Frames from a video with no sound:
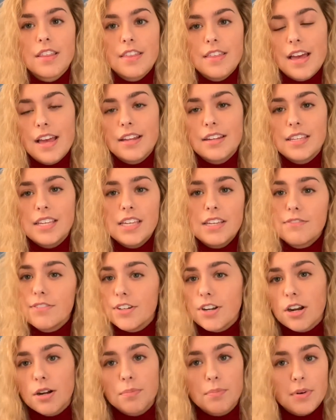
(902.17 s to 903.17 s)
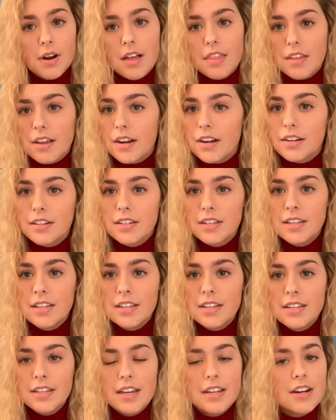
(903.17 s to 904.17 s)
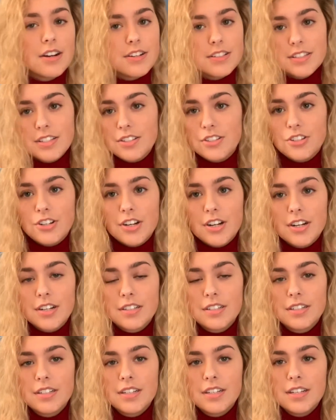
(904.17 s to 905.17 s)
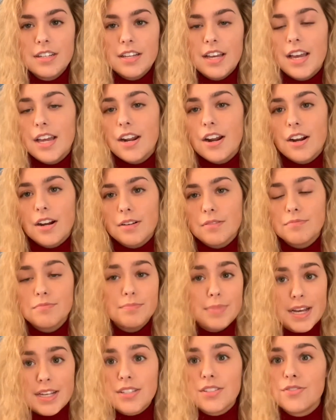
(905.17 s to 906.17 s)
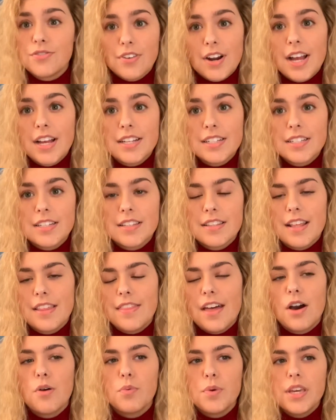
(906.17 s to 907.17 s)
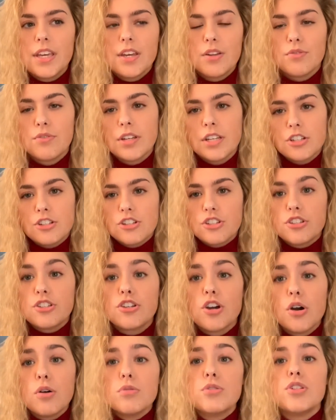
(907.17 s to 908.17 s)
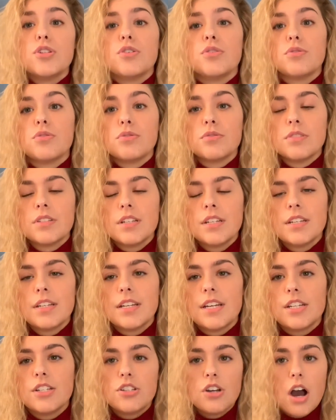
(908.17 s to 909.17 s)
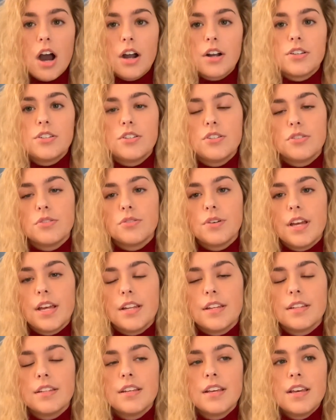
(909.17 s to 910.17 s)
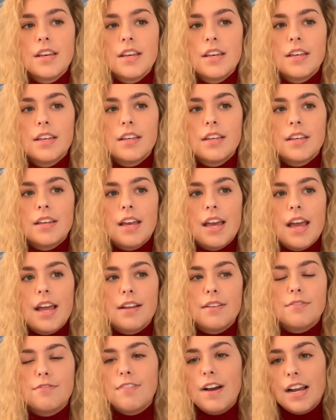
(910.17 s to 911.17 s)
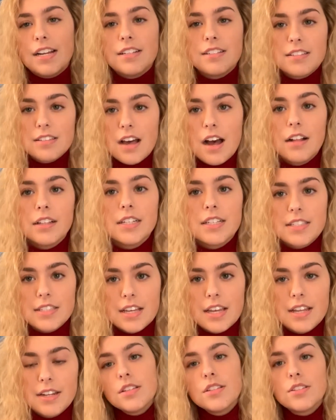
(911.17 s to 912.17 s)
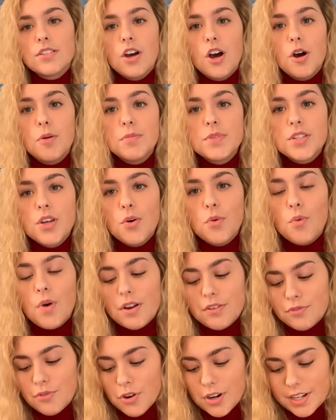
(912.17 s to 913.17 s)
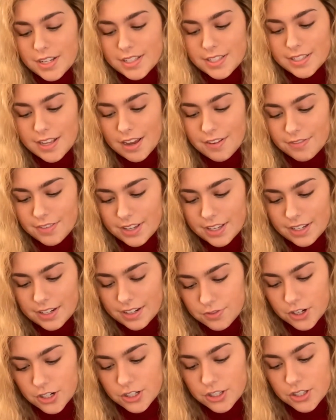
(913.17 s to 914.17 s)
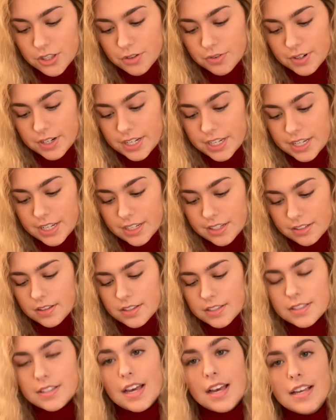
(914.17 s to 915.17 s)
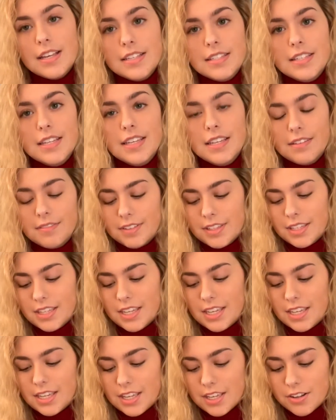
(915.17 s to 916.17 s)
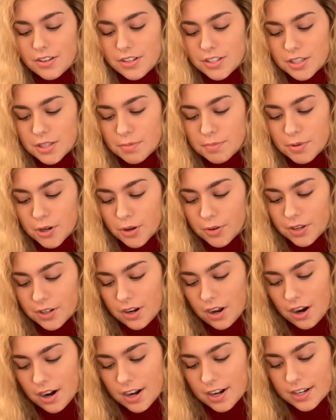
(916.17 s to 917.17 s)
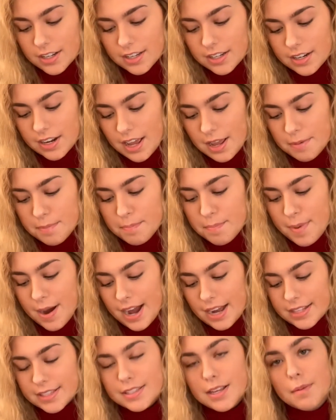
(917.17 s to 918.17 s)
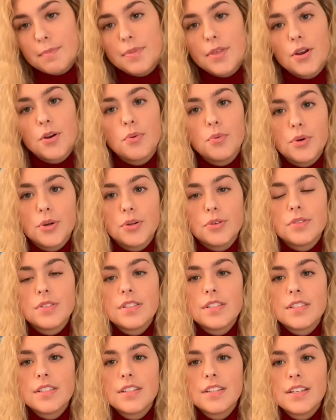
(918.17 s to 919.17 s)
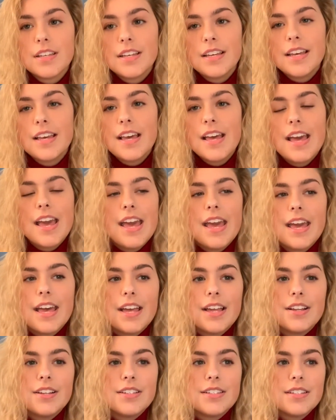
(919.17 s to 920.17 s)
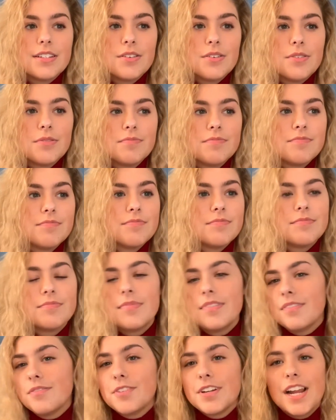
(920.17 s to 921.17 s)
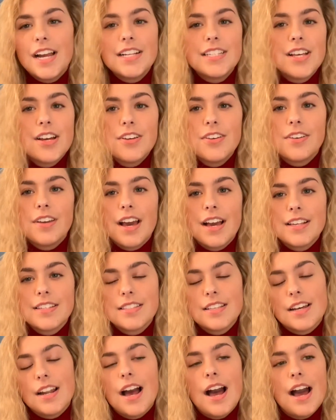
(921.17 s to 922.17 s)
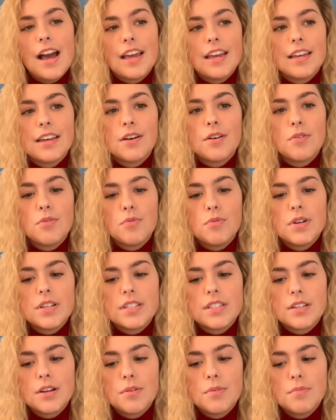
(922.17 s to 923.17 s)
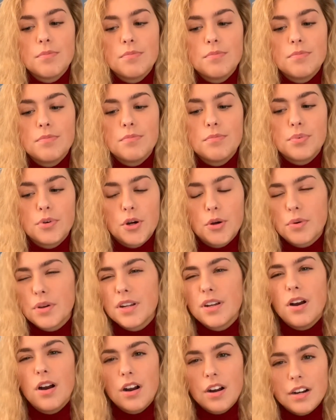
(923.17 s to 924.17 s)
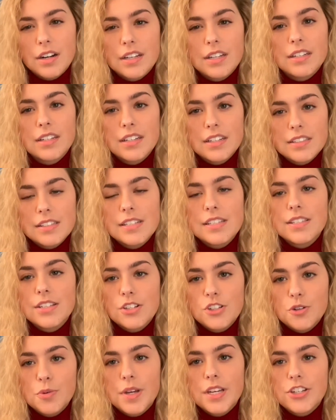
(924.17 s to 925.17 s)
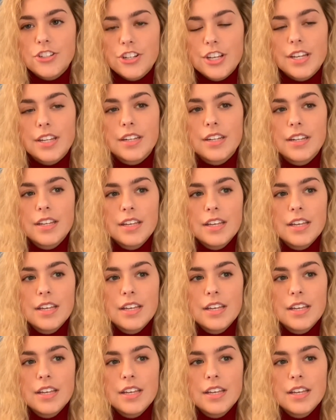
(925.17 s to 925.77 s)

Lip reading: than even our brother and our sister and our best friend, and that we can really just go to and talk to and find solace in. Psalms 147 verse 3 says, "He heals the brokenhearted and binds up their wounds." And when I tell you guys that I was brokenhearted in this situation,